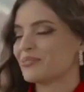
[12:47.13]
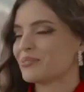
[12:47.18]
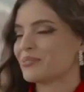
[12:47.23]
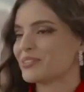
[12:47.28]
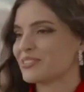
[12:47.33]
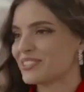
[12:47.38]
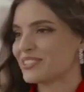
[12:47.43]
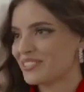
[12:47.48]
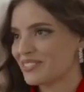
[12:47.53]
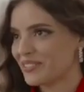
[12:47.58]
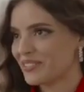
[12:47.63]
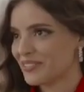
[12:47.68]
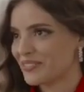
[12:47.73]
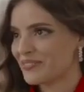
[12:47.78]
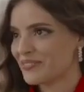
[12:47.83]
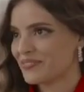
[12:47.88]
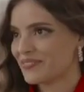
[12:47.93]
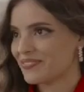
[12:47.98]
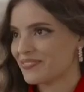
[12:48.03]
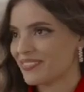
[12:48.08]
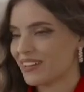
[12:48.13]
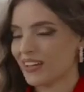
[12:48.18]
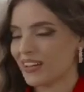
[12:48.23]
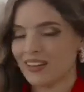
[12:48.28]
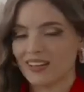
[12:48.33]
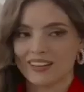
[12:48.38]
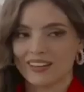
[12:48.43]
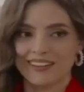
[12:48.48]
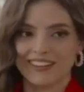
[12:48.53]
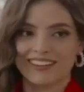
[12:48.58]
So Brazil,
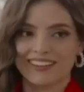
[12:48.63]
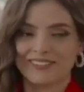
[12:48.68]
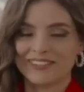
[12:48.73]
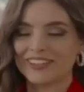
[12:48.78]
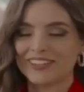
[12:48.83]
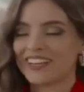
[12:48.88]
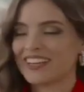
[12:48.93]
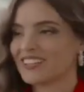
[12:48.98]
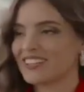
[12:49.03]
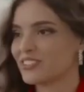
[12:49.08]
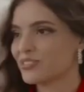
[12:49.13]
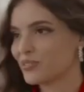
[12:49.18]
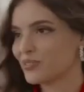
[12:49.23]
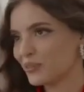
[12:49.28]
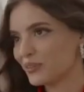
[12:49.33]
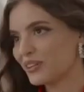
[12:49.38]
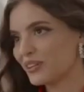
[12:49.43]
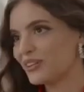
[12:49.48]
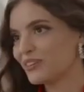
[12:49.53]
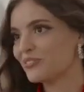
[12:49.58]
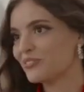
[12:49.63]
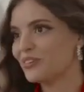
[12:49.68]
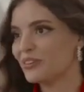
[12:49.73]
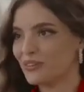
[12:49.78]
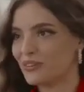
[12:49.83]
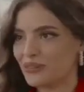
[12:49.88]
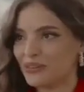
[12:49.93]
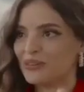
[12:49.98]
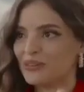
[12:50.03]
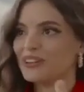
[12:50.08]
I really like the story of
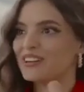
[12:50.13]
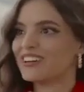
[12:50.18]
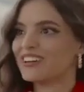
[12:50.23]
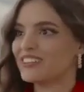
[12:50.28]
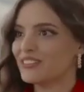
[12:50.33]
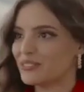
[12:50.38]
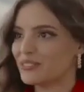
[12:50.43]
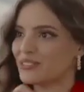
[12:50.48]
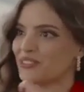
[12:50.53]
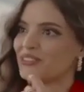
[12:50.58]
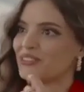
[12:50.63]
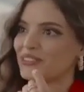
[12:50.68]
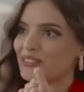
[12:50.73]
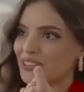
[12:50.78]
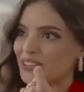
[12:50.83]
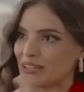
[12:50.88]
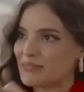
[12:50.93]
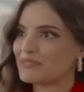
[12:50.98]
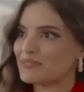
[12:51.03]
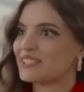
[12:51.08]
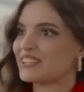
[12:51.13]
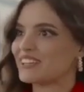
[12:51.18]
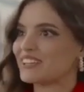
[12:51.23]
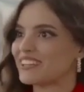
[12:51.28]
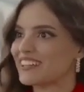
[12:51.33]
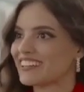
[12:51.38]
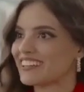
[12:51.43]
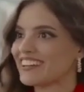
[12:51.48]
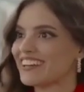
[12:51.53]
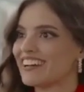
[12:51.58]
you using your
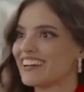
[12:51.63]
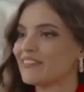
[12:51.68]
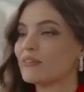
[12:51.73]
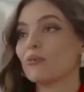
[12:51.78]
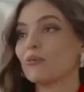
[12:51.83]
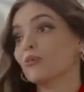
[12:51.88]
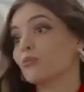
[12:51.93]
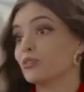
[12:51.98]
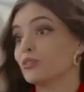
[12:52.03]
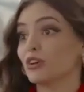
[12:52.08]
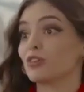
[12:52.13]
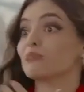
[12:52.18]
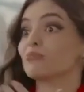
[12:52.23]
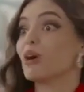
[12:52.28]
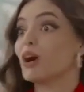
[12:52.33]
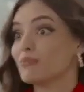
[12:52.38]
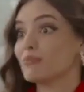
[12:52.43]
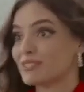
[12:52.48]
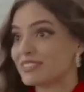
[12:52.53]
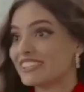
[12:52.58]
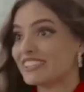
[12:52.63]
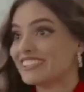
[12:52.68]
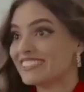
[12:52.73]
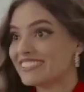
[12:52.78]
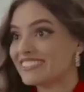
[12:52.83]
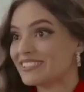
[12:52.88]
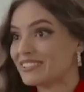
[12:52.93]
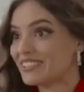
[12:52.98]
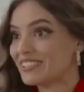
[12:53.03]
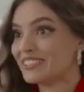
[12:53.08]
lipstick, or your mom's
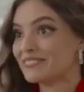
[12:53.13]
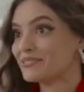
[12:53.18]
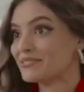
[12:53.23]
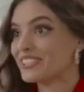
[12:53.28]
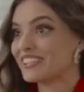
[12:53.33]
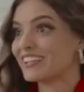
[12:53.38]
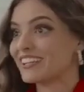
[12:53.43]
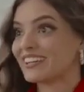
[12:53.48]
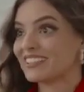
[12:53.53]
lipstick.